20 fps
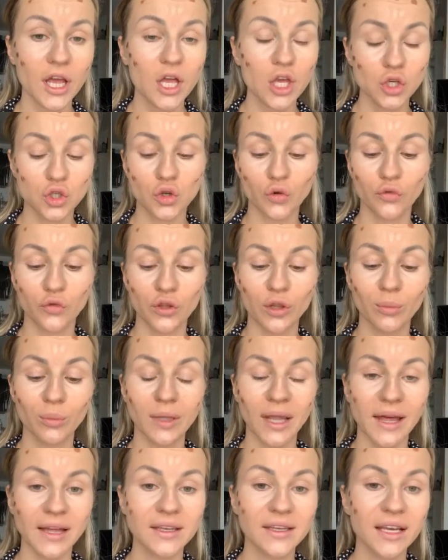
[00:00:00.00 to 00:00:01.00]
So for the
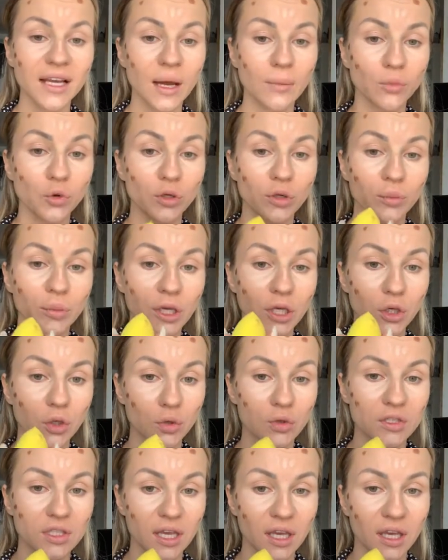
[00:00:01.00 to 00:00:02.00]
blending, I'm going to be
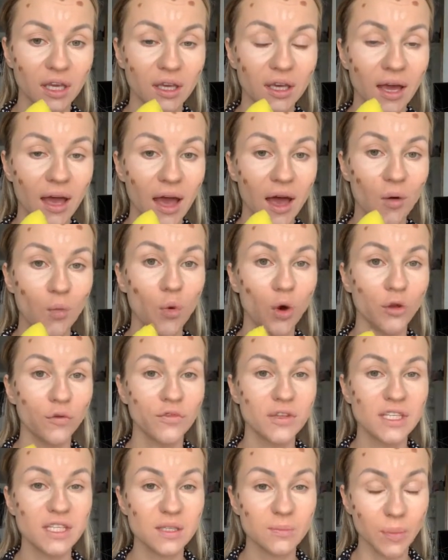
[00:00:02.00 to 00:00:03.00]
using one of
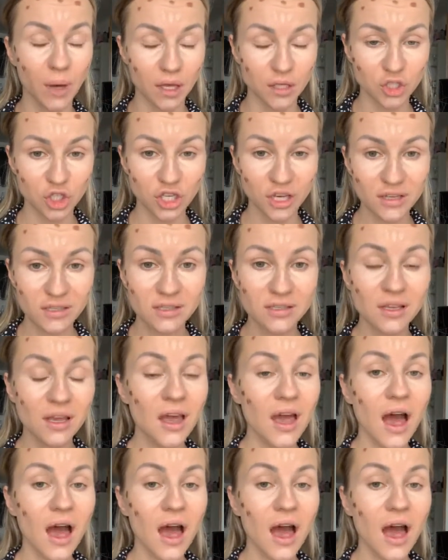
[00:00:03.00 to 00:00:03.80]
the sponges,